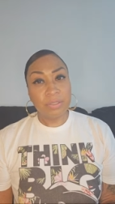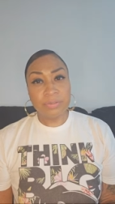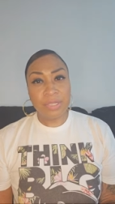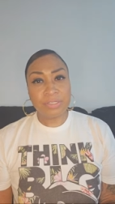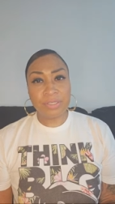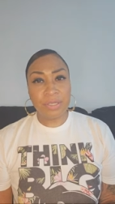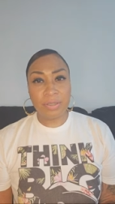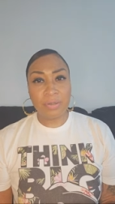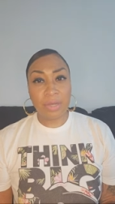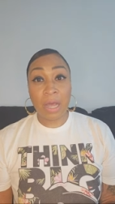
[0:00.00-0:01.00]
That's it.
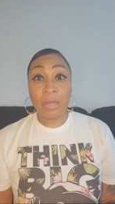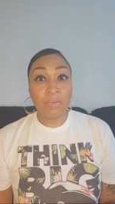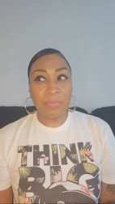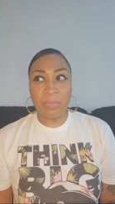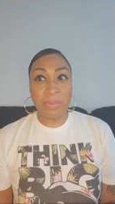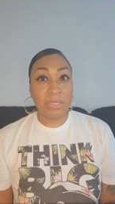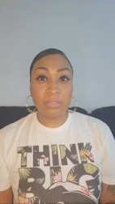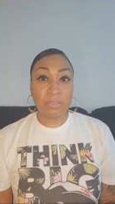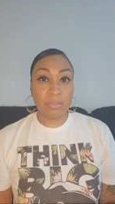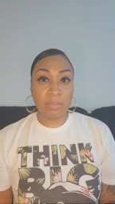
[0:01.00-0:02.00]
I love my
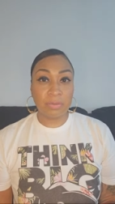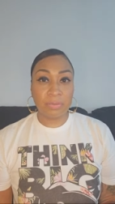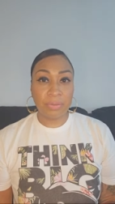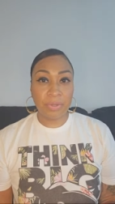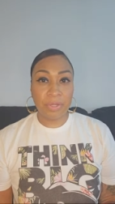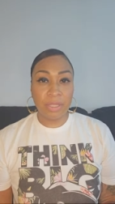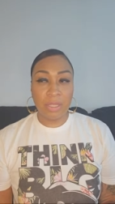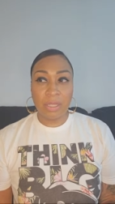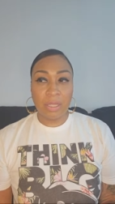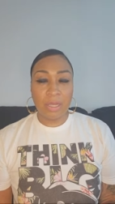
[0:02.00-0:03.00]
peace.
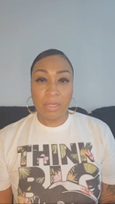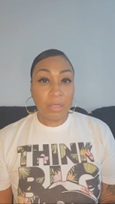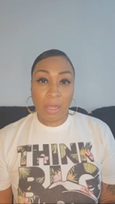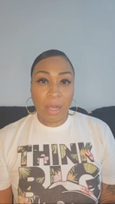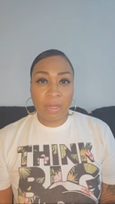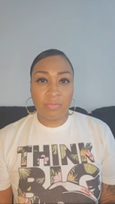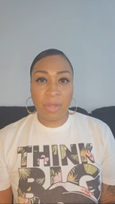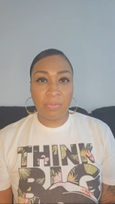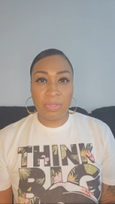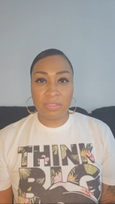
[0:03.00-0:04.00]
I love
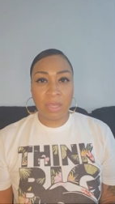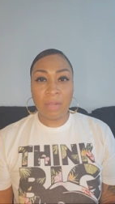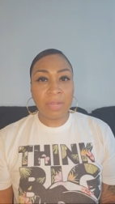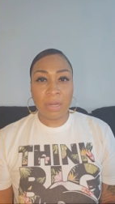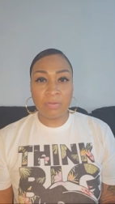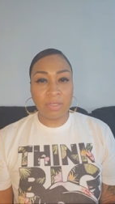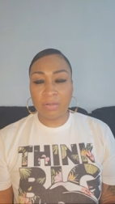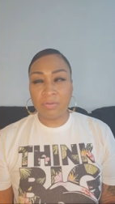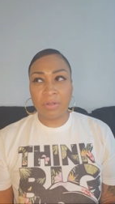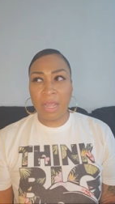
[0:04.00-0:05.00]
my peace. I'm not
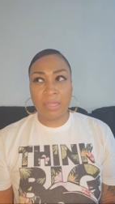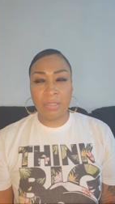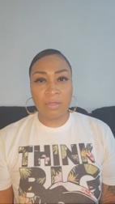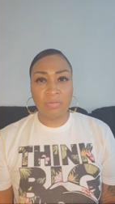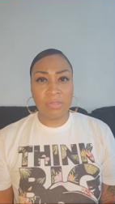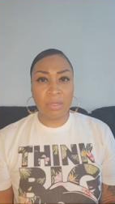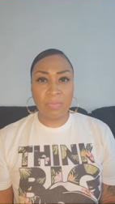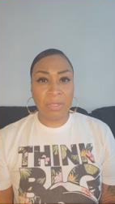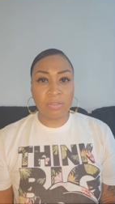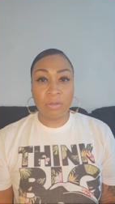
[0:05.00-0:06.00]
like literally a
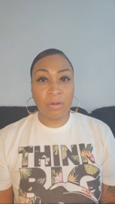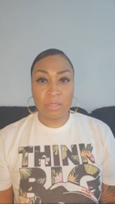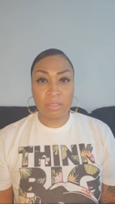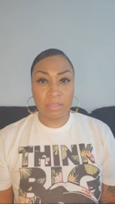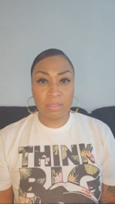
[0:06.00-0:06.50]
big talker.